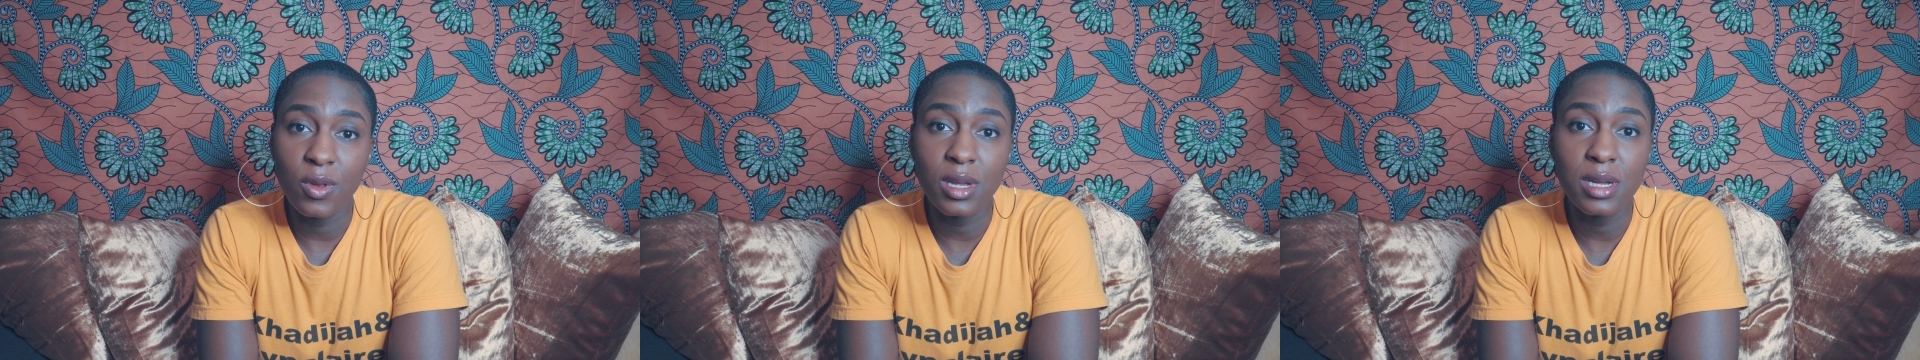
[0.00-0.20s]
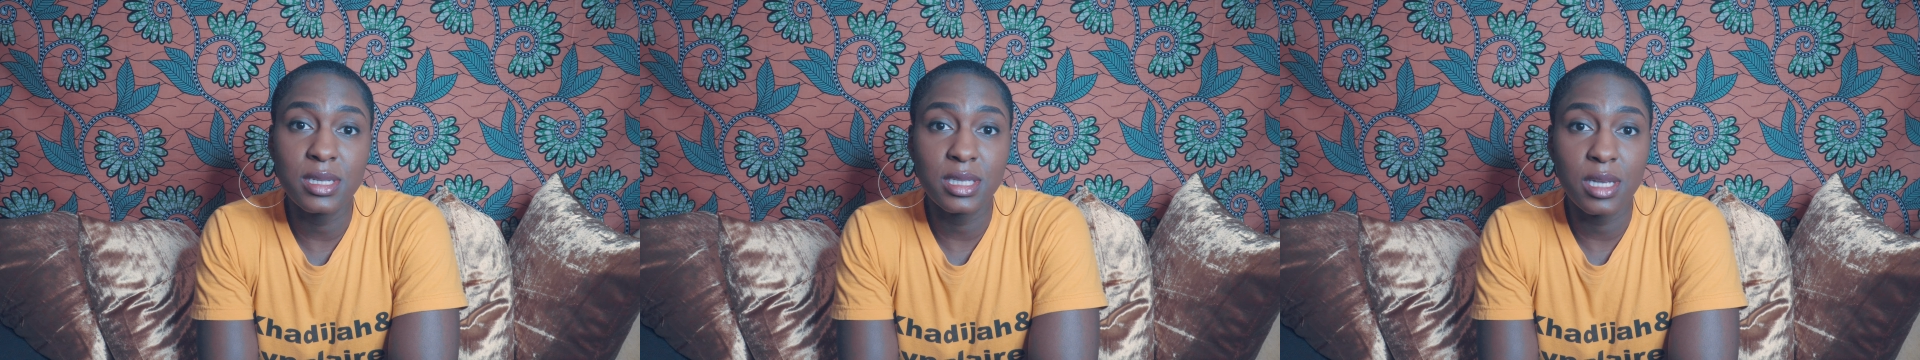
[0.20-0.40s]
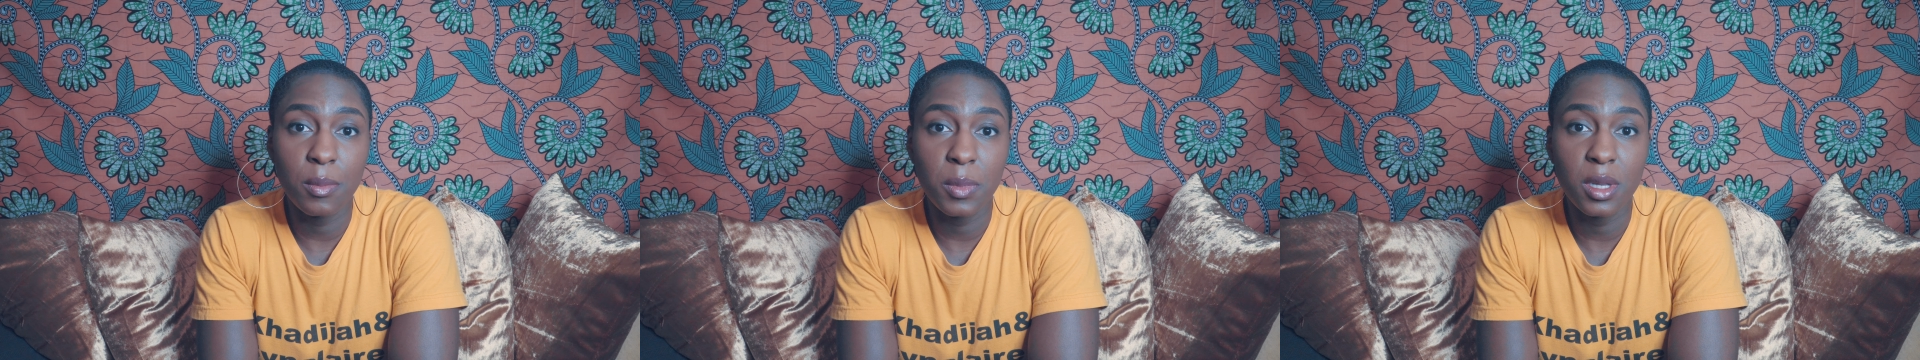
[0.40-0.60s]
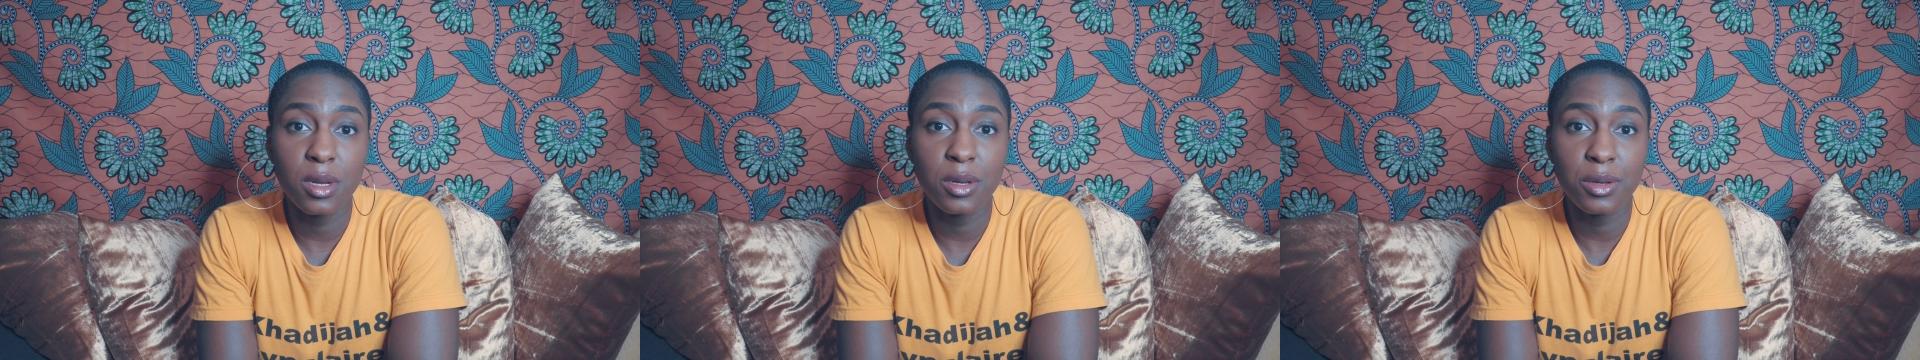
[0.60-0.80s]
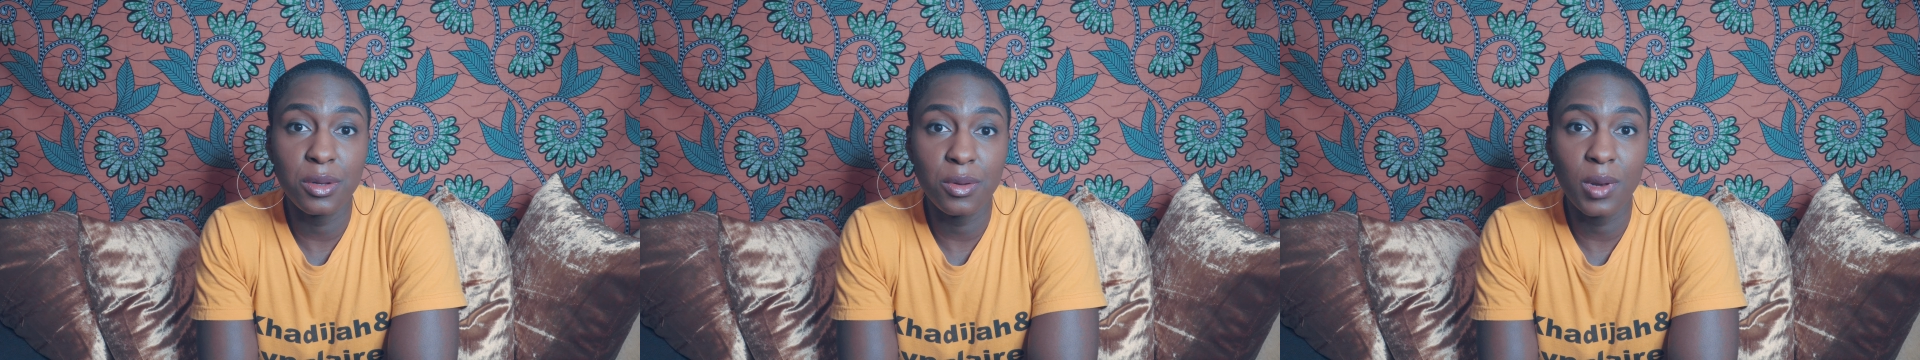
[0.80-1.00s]
need something
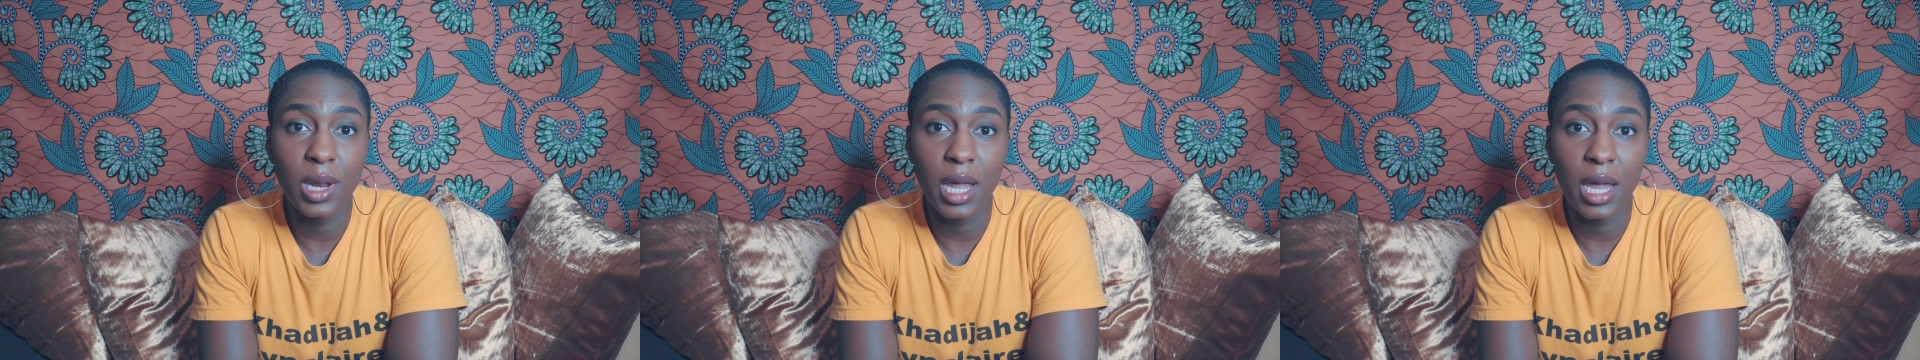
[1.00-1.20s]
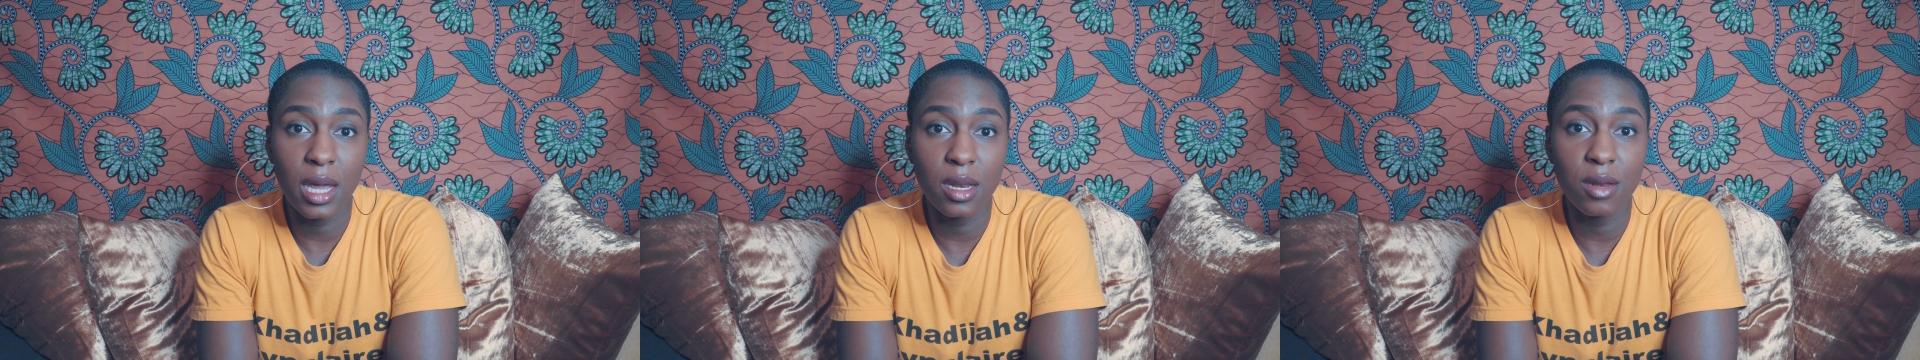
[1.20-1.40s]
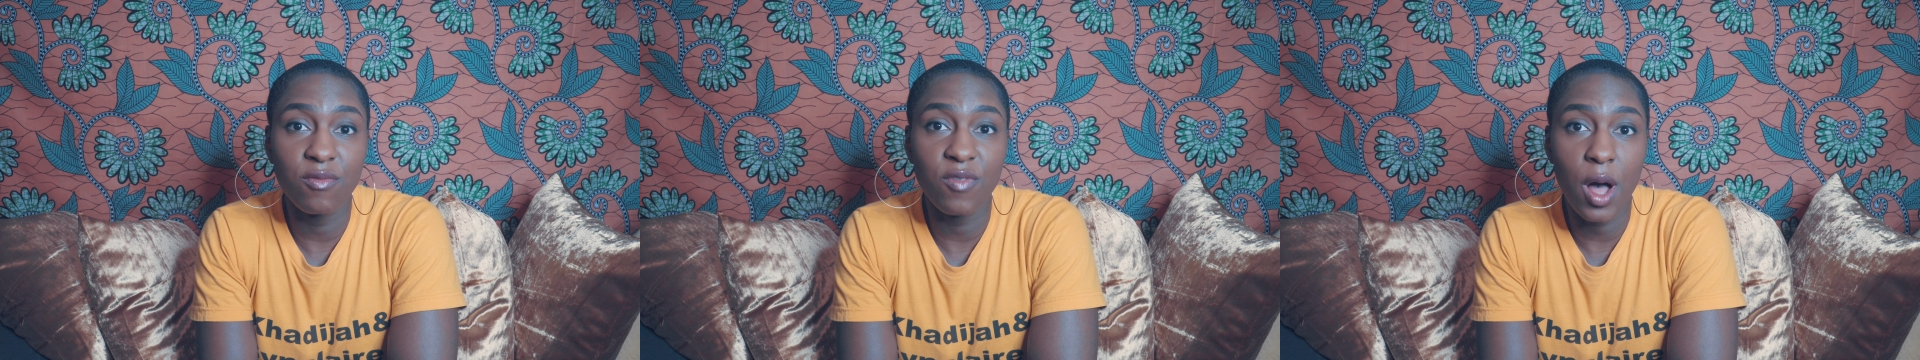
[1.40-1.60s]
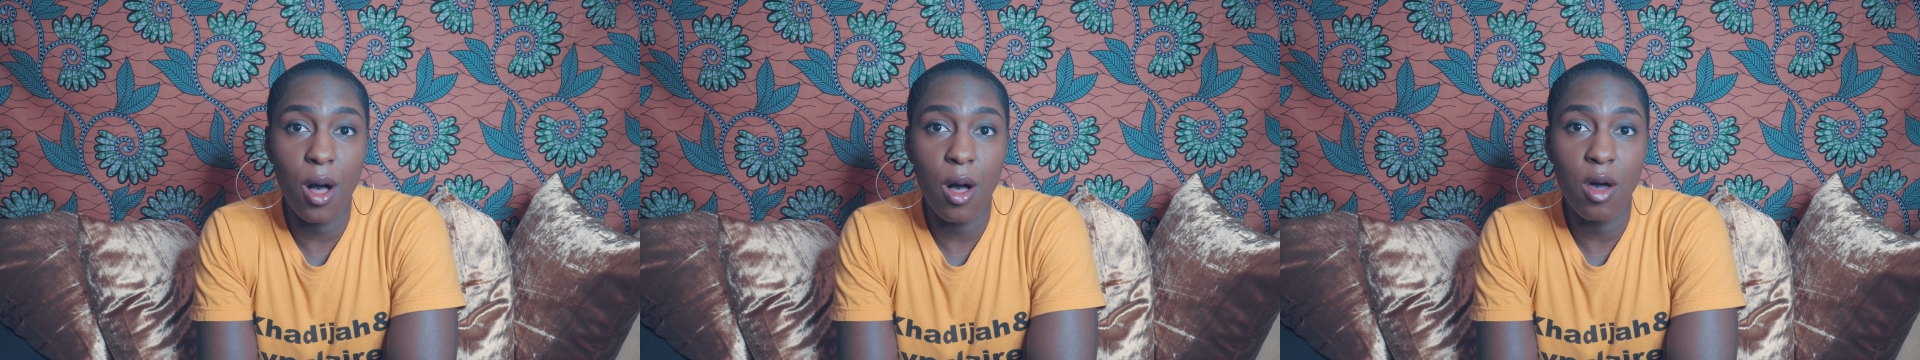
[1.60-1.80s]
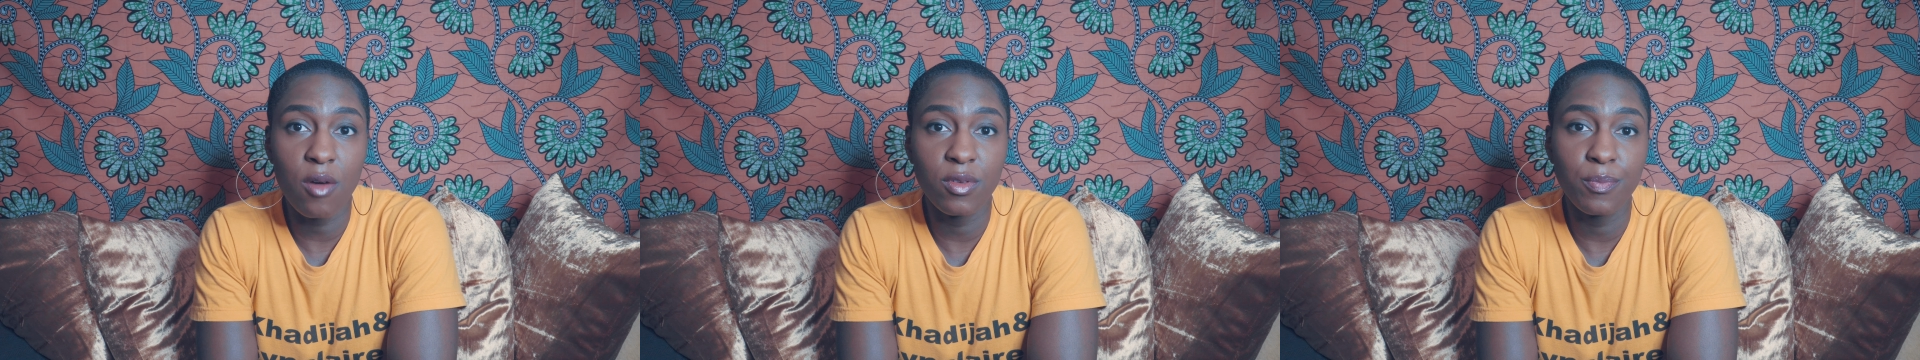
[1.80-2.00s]
to do to get
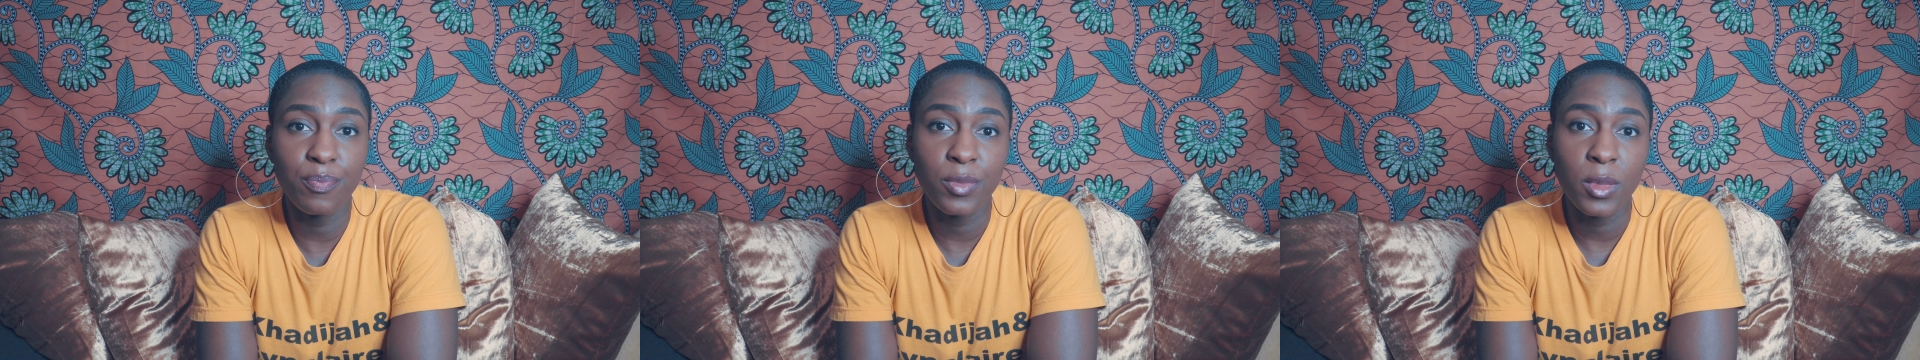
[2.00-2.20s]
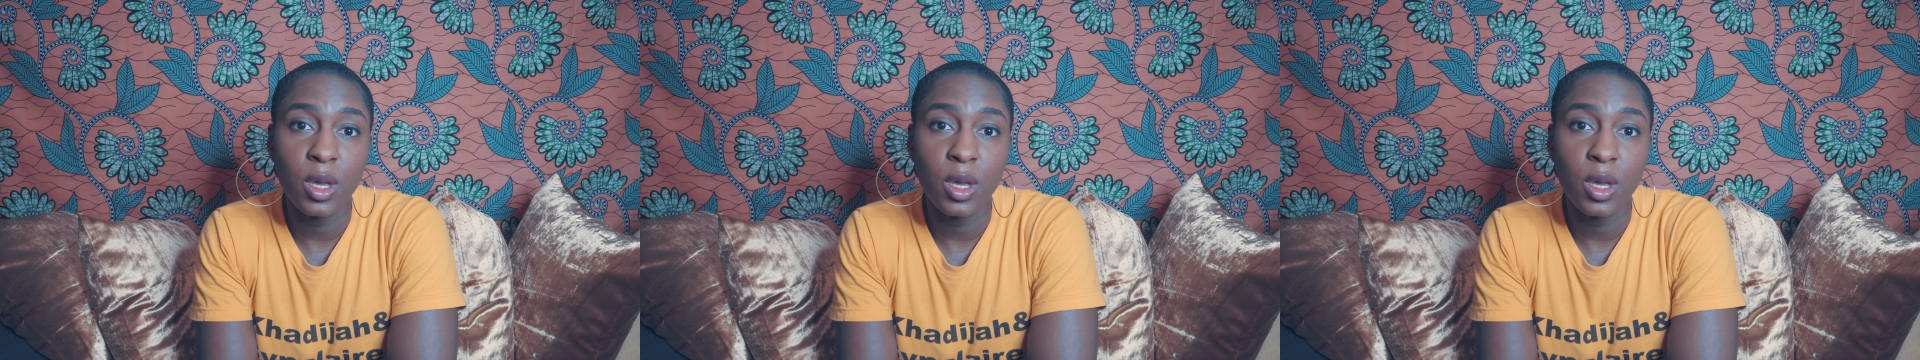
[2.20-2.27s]
involved,